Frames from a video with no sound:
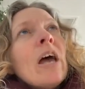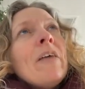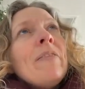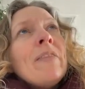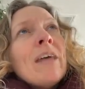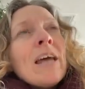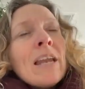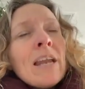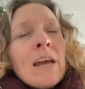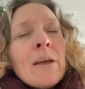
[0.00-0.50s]

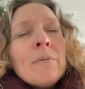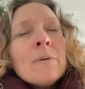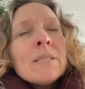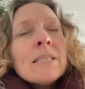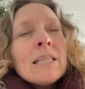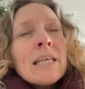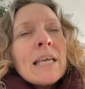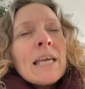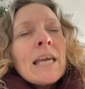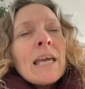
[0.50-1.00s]
And then I
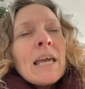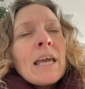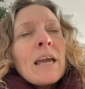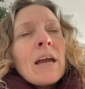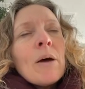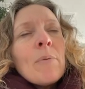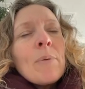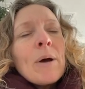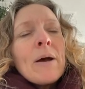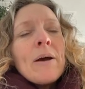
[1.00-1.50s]
was
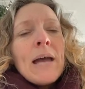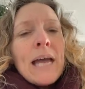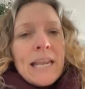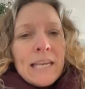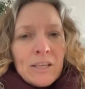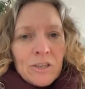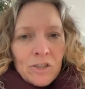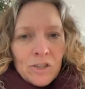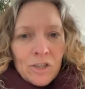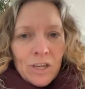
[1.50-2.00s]
thinking about
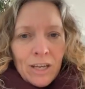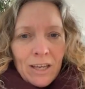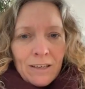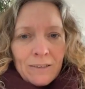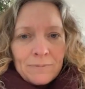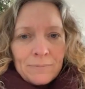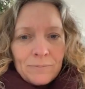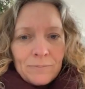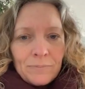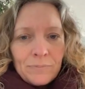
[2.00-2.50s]

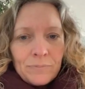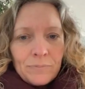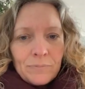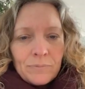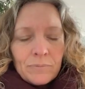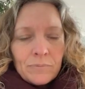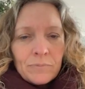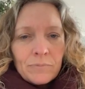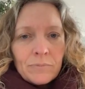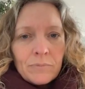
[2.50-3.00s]
energy.
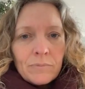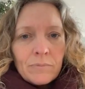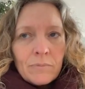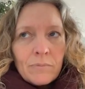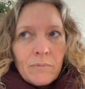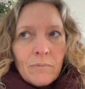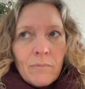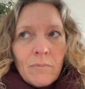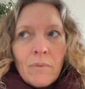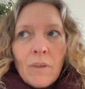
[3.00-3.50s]

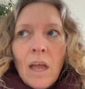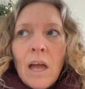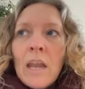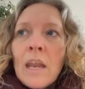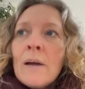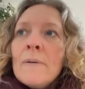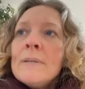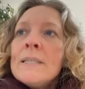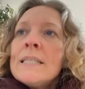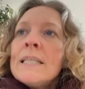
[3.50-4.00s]

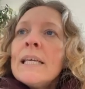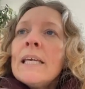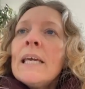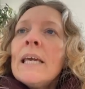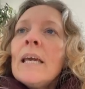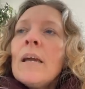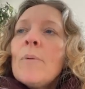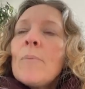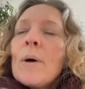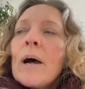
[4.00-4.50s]
And I was
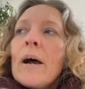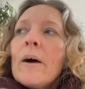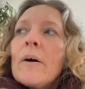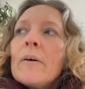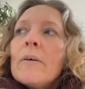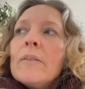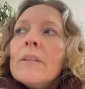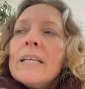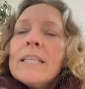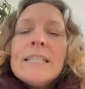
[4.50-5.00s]
thinking about,
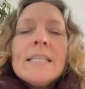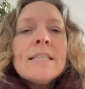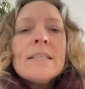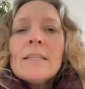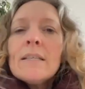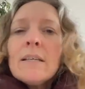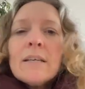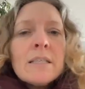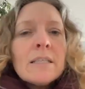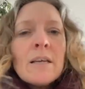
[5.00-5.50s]
this
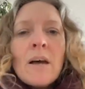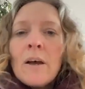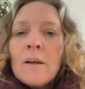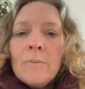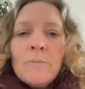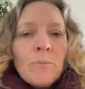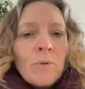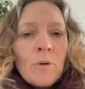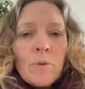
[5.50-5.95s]
isn't a time